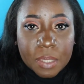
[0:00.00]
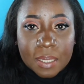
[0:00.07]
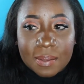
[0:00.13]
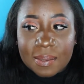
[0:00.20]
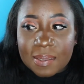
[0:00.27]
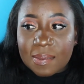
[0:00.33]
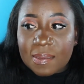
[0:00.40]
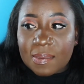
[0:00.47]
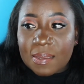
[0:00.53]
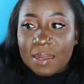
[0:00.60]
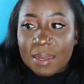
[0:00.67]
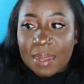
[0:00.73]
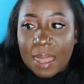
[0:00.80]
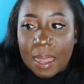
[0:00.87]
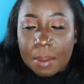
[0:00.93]
This is in
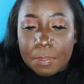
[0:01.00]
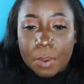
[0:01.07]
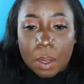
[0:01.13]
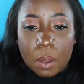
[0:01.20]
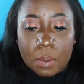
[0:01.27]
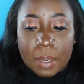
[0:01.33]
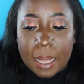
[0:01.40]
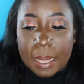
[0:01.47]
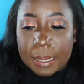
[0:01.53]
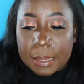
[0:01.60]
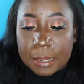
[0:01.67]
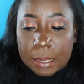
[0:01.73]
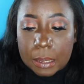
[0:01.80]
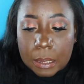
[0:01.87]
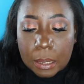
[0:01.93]
dark brown, and
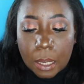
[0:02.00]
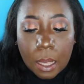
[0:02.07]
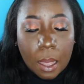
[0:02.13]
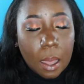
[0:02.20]
the